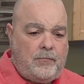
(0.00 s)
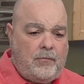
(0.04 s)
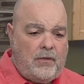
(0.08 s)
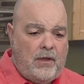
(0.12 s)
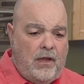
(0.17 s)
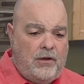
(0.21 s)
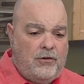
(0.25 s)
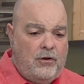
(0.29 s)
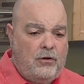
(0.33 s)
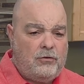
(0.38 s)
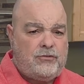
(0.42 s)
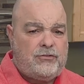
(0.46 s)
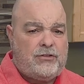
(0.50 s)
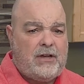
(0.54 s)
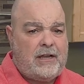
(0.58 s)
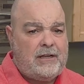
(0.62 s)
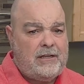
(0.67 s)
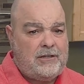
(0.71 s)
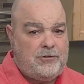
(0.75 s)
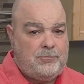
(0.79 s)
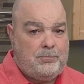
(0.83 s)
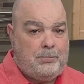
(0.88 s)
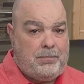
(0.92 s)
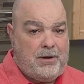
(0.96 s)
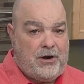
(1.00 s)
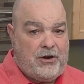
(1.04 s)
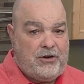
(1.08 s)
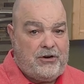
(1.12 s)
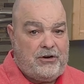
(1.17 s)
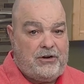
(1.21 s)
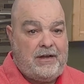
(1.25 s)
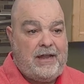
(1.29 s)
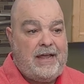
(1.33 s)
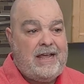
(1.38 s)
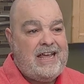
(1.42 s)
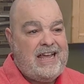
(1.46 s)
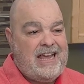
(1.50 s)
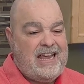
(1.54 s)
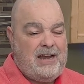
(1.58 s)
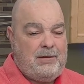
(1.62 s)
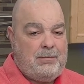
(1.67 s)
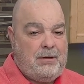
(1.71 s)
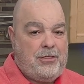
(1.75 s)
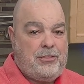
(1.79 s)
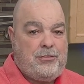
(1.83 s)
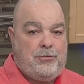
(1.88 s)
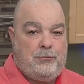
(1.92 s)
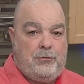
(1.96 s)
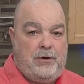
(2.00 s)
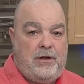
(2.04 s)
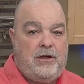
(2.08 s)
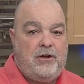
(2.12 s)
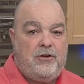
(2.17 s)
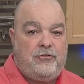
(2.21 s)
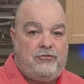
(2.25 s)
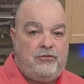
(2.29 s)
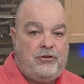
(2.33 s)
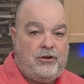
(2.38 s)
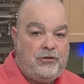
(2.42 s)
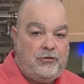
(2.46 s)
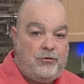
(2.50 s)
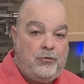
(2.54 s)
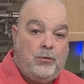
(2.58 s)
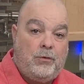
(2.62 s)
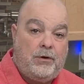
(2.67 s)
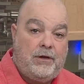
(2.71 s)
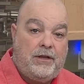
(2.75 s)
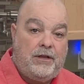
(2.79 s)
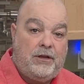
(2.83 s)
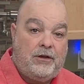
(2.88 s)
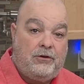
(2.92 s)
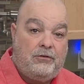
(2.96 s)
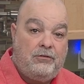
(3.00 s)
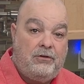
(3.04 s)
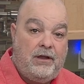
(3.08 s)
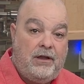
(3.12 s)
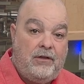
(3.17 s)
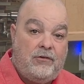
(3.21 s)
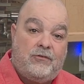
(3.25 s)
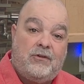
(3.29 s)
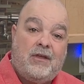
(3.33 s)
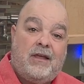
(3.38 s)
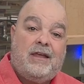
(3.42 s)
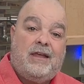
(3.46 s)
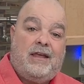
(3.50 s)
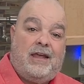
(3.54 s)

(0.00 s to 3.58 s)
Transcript: And those solids burn at about 320 degrees.